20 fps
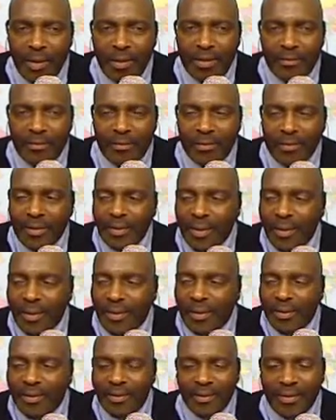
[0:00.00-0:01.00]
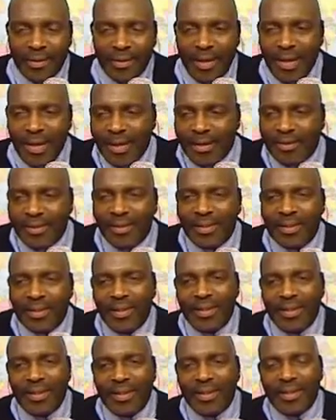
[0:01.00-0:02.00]
you guys,
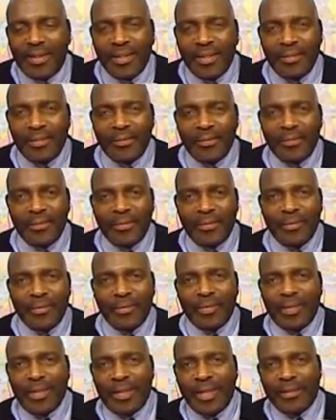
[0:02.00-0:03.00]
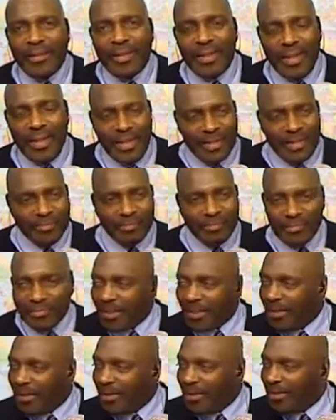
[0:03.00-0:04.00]
the other night,
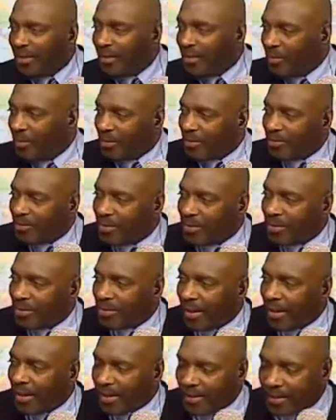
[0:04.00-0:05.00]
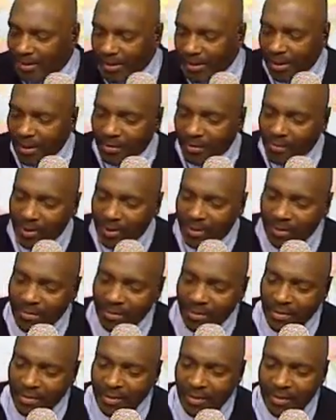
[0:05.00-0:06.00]
where's Derek? Is he out there?
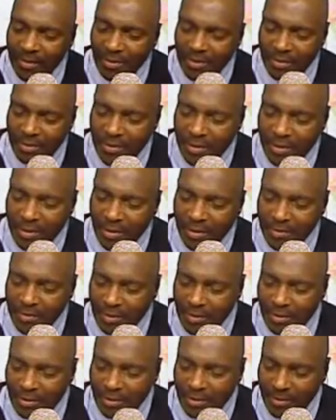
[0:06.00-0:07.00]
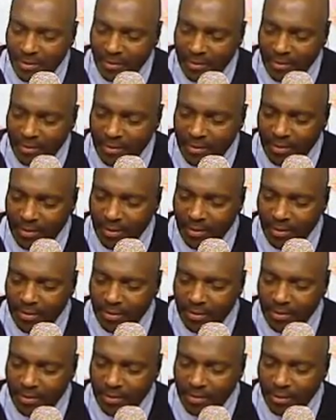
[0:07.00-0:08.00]
Yeah, Derek
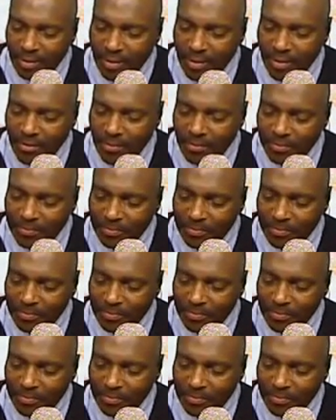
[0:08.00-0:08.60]
does the show,